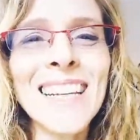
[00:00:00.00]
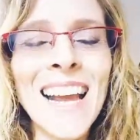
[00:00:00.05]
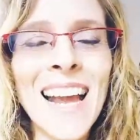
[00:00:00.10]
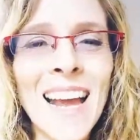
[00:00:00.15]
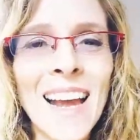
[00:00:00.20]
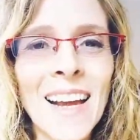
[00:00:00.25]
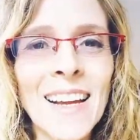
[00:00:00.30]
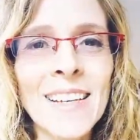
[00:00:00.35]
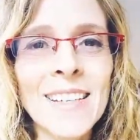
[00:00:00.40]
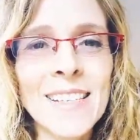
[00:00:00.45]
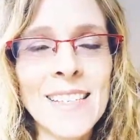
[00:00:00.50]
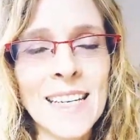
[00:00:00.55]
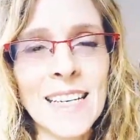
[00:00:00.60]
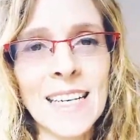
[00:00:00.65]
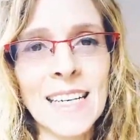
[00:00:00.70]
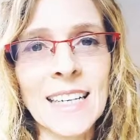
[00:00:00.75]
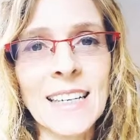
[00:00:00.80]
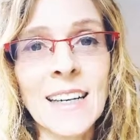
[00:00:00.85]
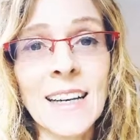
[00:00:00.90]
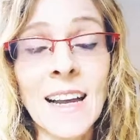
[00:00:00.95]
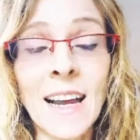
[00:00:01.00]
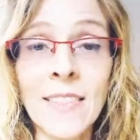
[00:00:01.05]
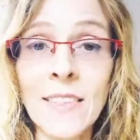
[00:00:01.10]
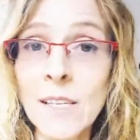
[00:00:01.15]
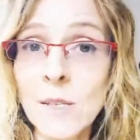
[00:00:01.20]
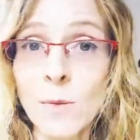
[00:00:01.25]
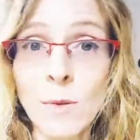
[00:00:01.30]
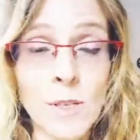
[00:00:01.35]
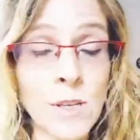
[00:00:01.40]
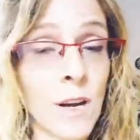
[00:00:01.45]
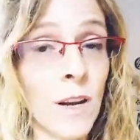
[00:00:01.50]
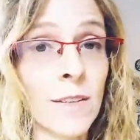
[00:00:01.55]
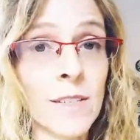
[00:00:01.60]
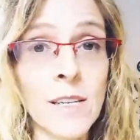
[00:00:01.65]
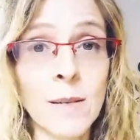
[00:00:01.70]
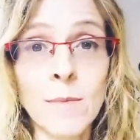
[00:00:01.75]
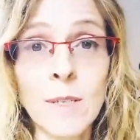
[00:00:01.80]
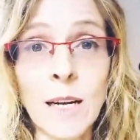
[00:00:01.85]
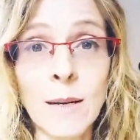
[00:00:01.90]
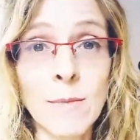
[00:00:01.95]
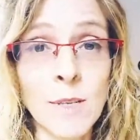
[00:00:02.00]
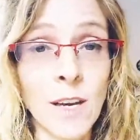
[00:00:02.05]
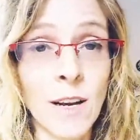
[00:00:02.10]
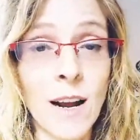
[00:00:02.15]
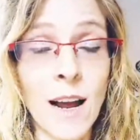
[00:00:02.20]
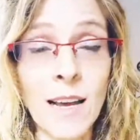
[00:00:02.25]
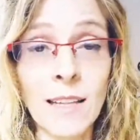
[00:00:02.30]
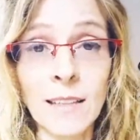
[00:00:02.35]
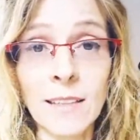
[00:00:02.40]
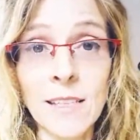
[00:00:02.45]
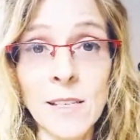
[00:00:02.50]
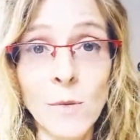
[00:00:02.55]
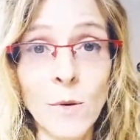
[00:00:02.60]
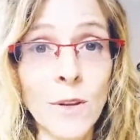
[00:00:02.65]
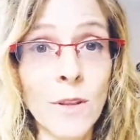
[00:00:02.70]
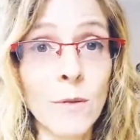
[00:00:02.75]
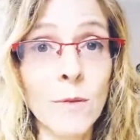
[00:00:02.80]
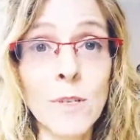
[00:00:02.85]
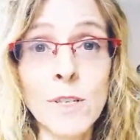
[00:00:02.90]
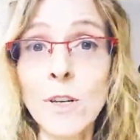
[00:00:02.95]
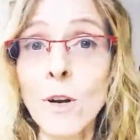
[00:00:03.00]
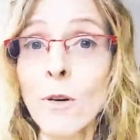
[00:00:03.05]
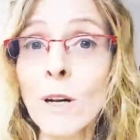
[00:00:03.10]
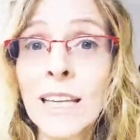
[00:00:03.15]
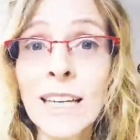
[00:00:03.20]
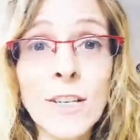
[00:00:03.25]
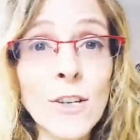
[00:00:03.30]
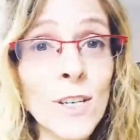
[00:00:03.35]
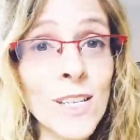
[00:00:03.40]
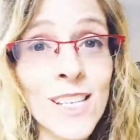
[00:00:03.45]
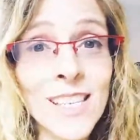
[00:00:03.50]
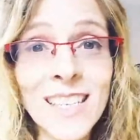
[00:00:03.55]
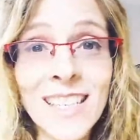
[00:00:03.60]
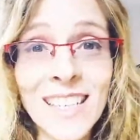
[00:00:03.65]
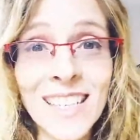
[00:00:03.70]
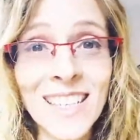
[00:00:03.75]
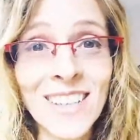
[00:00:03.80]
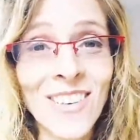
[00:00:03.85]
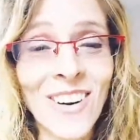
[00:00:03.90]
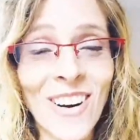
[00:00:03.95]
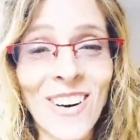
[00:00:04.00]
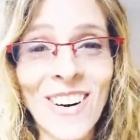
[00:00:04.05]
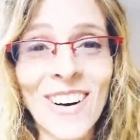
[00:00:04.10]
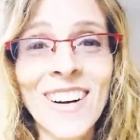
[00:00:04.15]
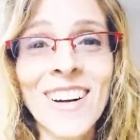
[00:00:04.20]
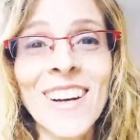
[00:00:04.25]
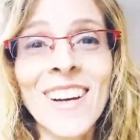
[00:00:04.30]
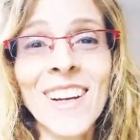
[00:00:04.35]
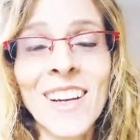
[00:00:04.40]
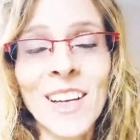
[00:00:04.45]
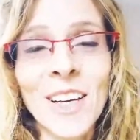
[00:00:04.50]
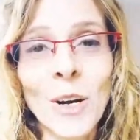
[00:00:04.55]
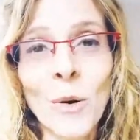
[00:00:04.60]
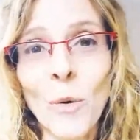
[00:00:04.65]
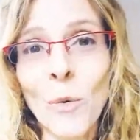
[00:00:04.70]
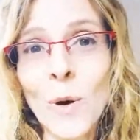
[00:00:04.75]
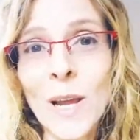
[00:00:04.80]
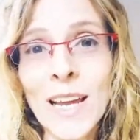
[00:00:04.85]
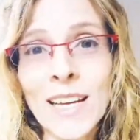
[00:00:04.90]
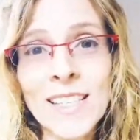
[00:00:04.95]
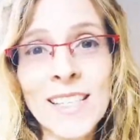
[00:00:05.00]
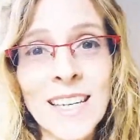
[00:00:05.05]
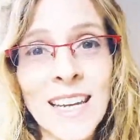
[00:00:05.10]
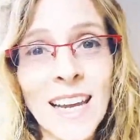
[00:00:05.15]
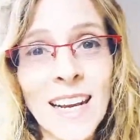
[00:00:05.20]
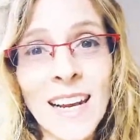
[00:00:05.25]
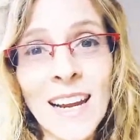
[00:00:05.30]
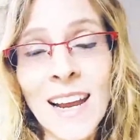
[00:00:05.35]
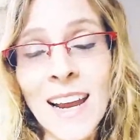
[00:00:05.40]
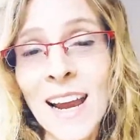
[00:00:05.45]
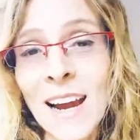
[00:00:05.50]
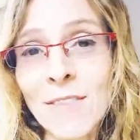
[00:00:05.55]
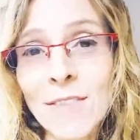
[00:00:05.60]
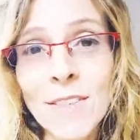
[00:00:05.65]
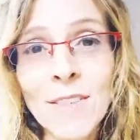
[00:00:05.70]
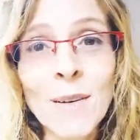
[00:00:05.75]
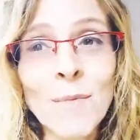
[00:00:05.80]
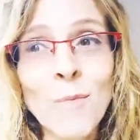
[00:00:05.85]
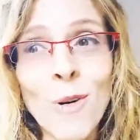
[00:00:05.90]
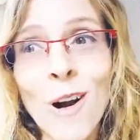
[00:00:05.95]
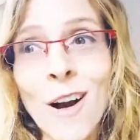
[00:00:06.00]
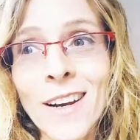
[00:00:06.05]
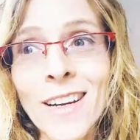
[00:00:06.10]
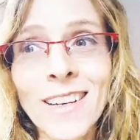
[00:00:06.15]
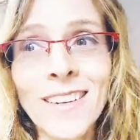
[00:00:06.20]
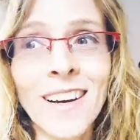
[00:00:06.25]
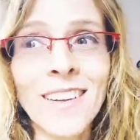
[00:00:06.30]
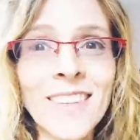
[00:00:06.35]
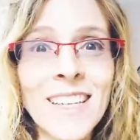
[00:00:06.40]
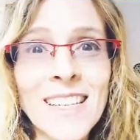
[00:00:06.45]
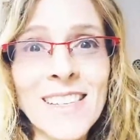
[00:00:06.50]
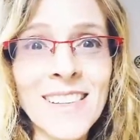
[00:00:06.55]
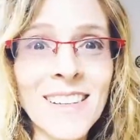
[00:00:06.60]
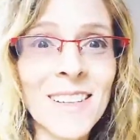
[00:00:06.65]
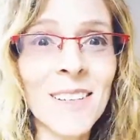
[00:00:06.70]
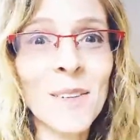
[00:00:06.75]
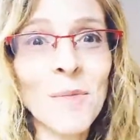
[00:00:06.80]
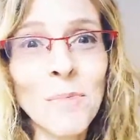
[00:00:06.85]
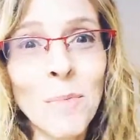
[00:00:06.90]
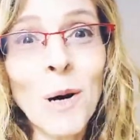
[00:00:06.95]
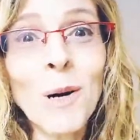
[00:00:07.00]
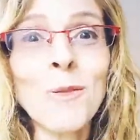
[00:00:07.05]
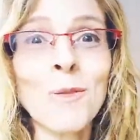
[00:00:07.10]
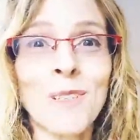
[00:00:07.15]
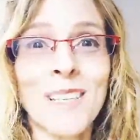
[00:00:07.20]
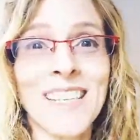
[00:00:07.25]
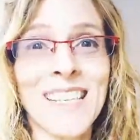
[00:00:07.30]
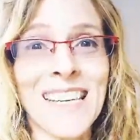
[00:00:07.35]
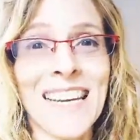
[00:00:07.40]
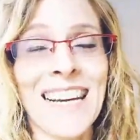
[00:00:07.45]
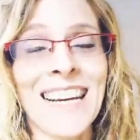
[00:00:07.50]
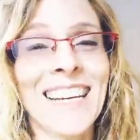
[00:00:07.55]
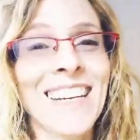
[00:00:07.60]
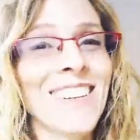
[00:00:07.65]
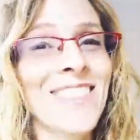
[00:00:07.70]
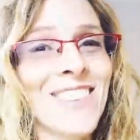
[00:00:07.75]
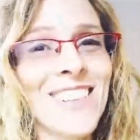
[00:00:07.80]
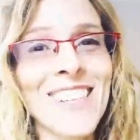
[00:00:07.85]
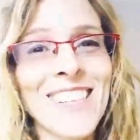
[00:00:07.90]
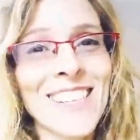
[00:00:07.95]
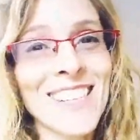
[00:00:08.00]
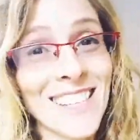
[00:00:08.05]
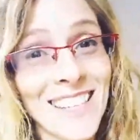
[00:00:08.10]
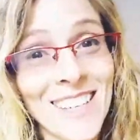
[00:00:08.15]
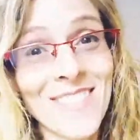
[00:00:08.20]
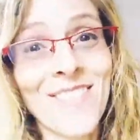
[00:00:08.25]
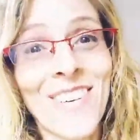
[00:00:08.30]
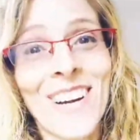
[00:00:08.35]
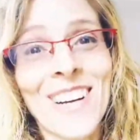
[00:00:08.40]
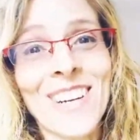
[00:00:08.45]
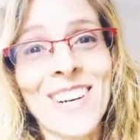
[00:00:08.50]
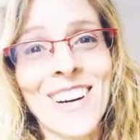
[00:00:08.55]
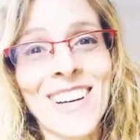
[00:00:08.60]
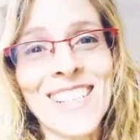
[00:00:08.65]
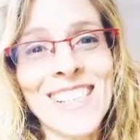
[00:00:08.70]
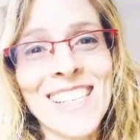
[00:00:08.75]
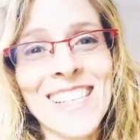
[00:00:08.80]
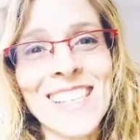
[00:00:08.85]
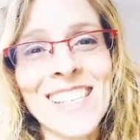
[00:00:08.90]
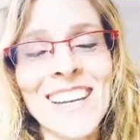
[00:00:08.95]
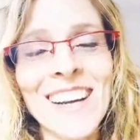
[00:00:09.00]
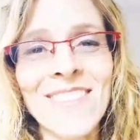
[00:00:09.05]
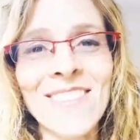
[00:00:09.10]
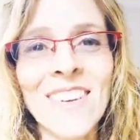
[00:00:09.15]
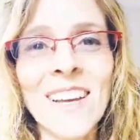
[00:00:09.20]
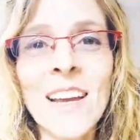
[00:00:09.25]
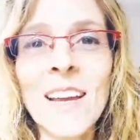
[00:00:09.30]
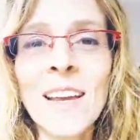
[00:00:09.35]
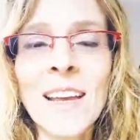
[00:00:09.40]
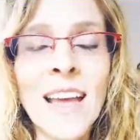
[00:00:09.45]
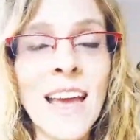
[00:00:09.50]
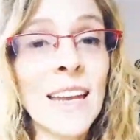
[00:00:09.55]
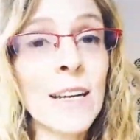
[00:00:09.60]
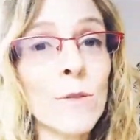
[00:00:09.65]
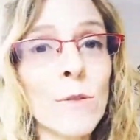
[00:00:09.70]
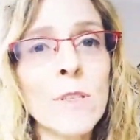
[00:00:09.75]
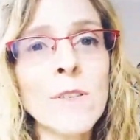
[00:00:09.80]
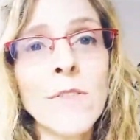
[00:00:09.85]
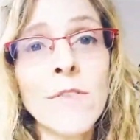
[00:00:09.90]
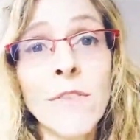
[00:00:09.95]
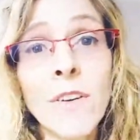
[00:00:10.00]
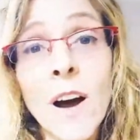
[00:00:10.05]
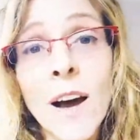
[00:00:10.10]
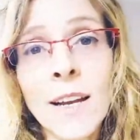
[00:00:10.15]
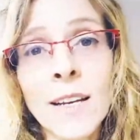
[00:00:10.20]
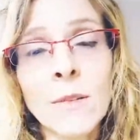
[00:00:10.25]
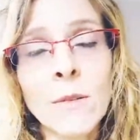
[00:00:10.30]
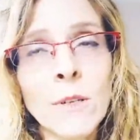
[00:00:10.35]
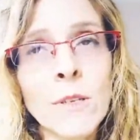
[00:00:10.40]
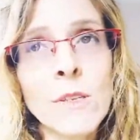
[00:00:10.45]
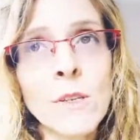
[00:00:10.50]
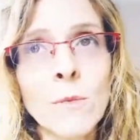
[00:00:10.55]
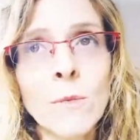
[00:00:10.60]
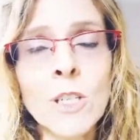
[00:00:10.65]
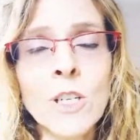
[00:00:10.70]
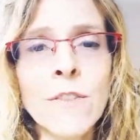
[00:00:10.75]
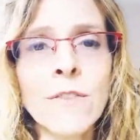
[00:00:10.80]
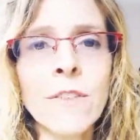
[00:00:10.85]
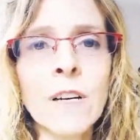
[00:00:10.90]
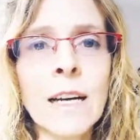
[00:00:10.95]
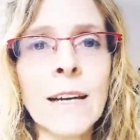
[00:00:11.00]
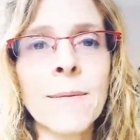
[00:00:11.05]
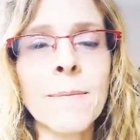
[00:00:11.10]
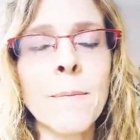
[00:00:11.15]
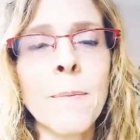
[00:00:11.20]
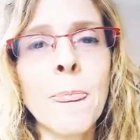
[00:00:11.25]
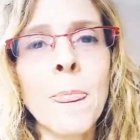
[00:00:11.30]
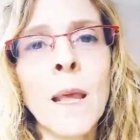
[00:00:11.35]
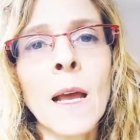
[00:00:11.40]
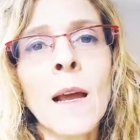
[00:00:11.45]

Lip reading: And this was sometimes on islands where there was no electricity, or where we had to get everything brought in on these little boats, and it was just like pretty crazy stuff. And it was fun. It was so much fun.